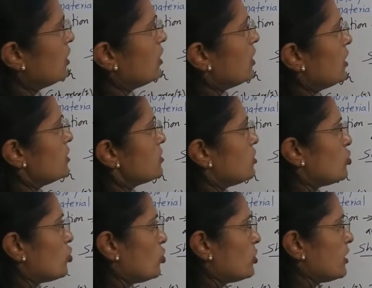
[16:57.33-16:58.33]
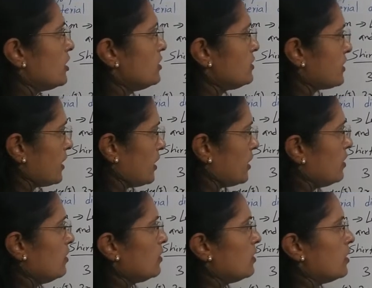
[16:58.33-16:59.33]
His total sale
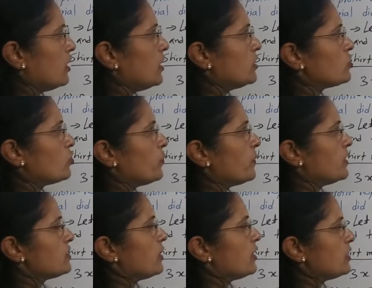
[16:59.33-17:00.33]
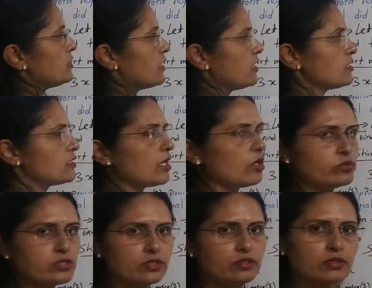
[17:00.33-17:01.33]
is rupees
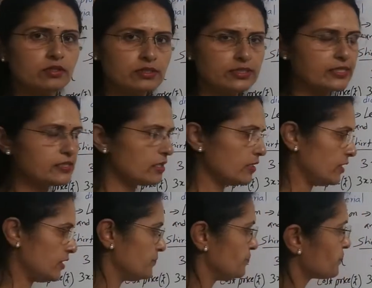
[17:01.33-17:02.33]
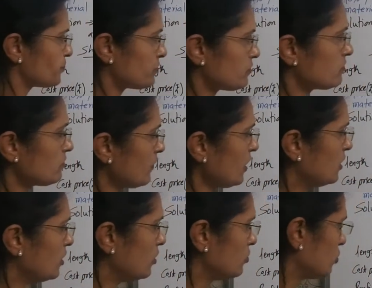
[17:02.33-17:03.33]
36,600.
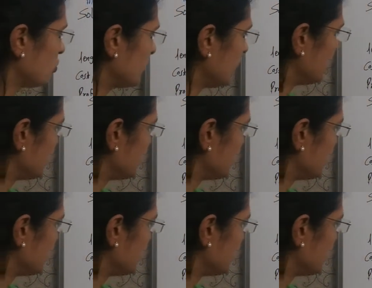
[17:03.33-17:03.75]
Now total